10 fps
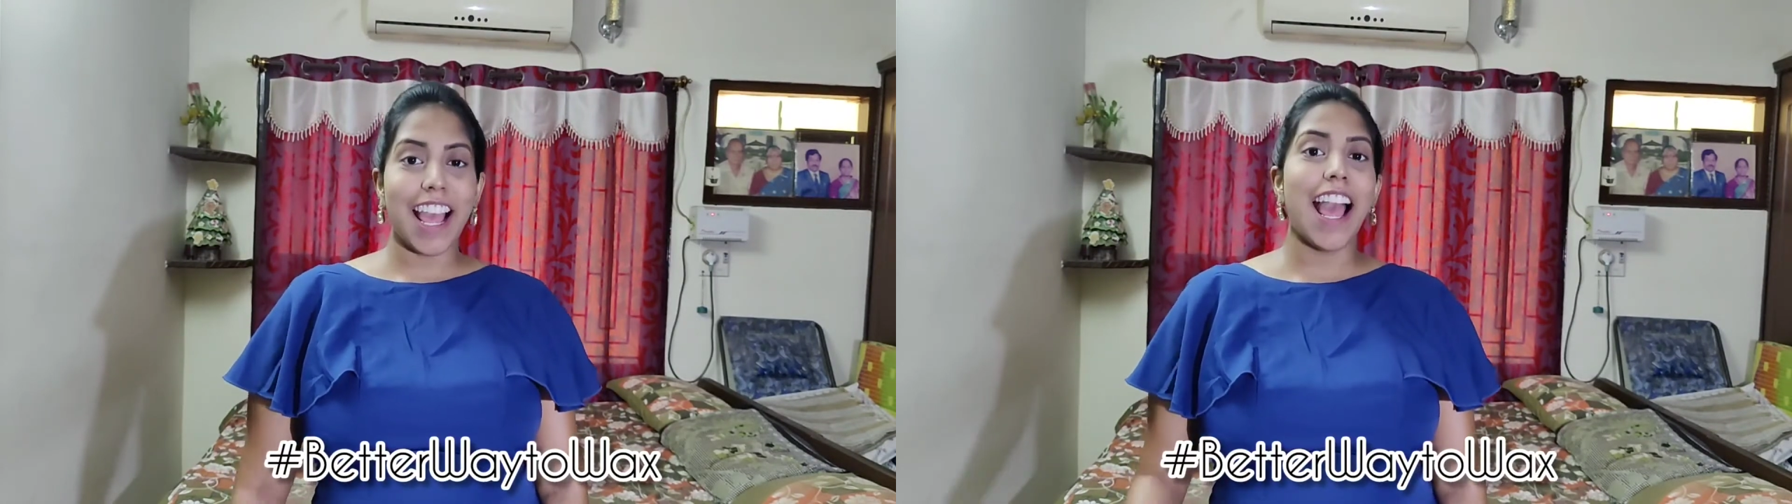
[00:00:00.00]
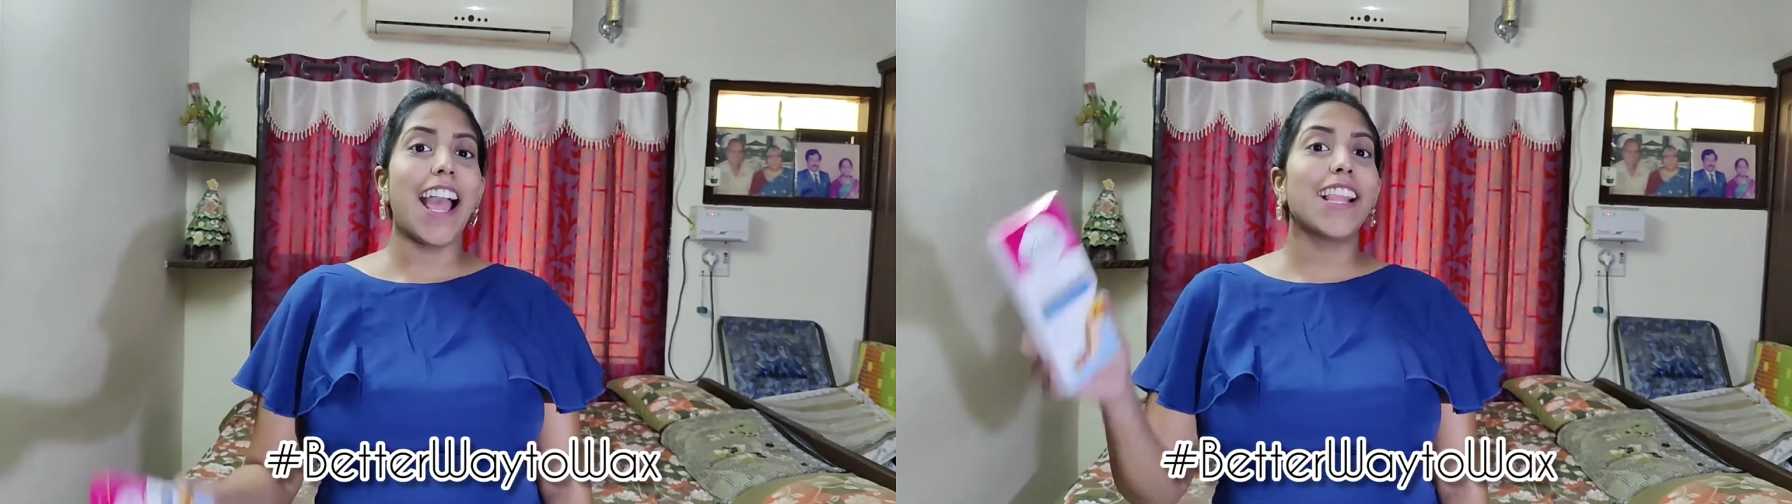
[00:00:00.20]

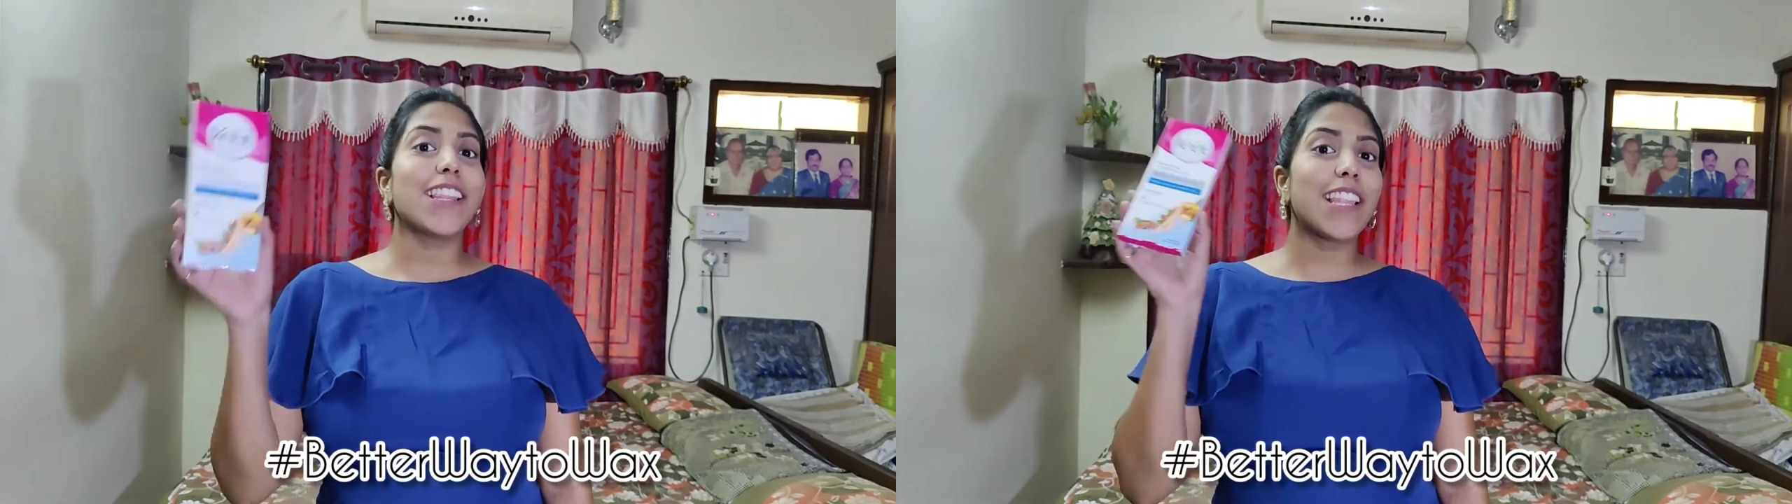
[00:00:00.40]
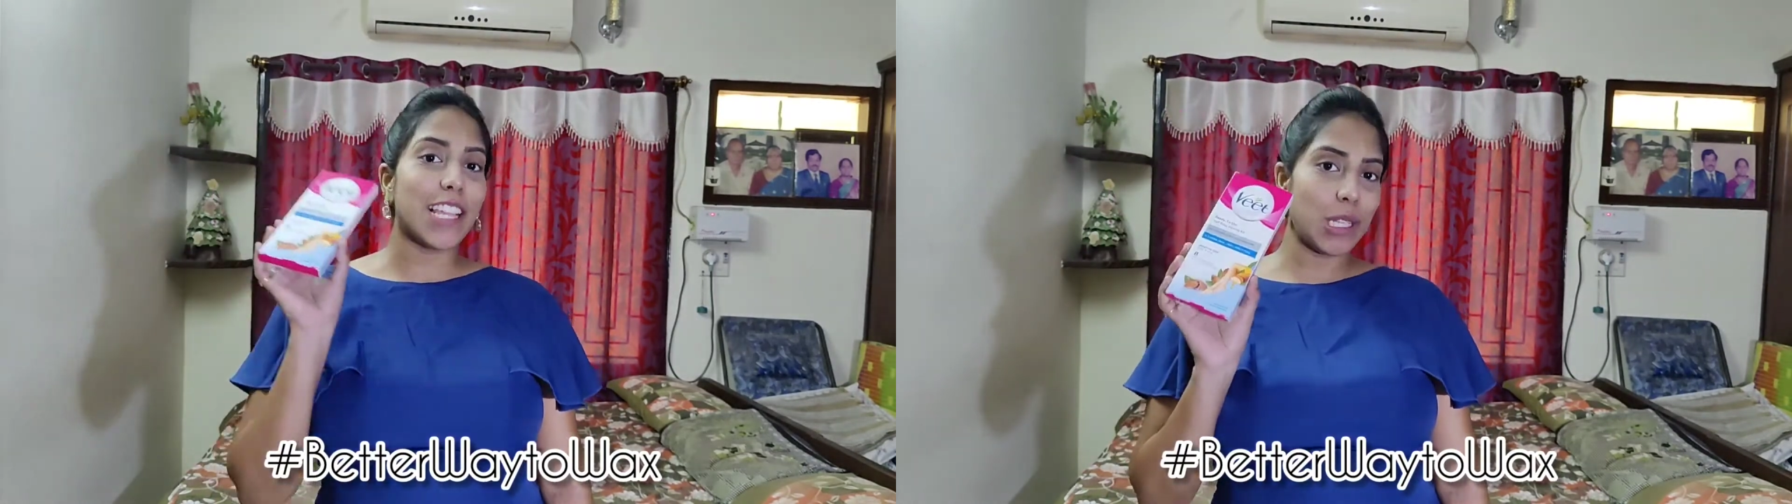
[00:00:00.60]
and
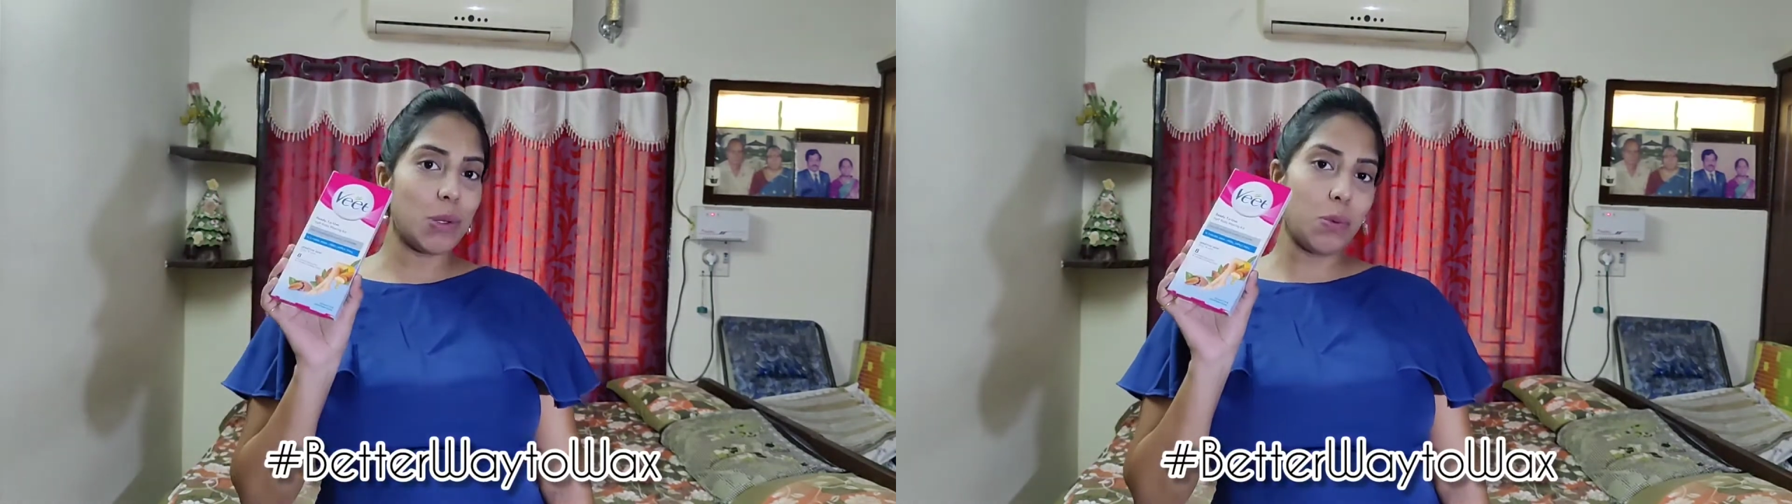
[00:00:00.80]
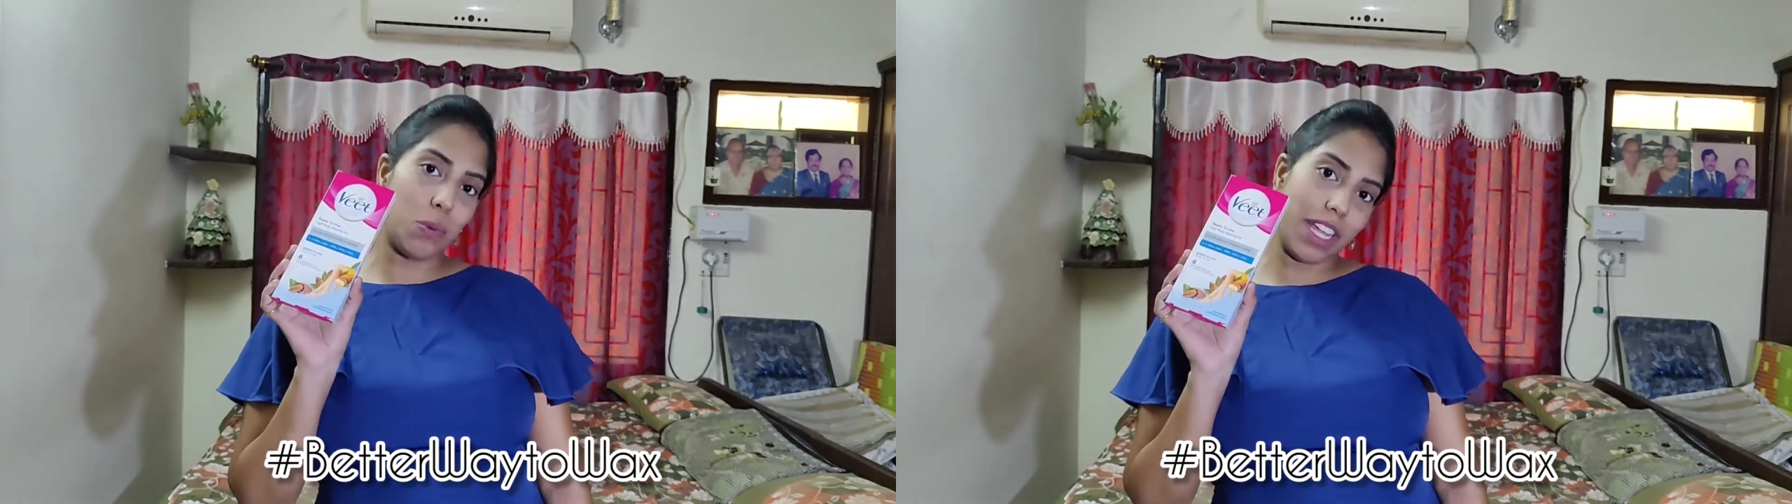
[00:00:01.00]
this
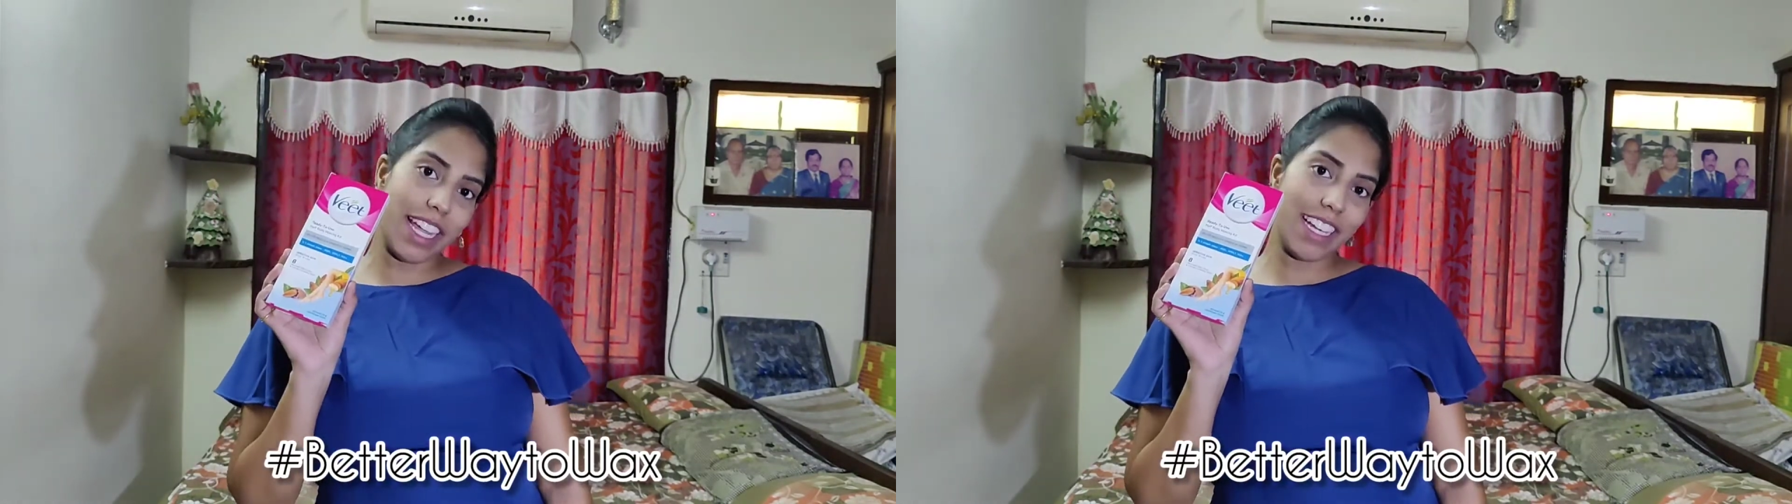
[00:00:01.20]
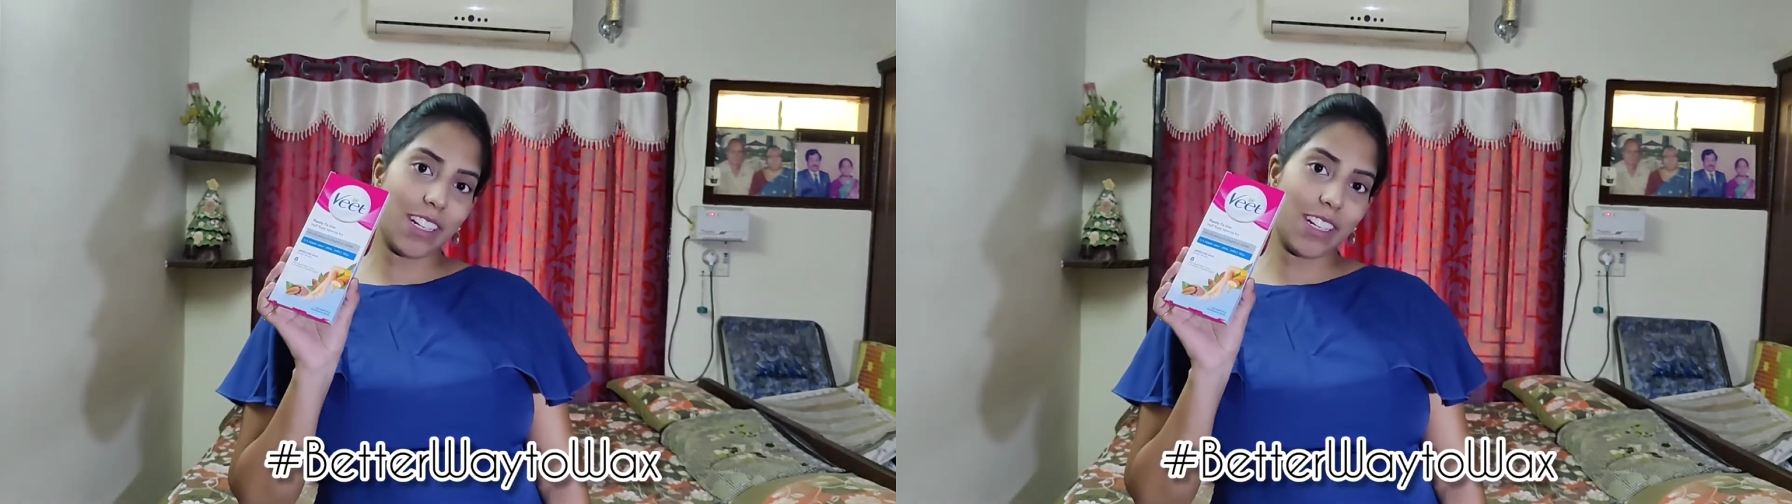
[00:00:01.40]
Veet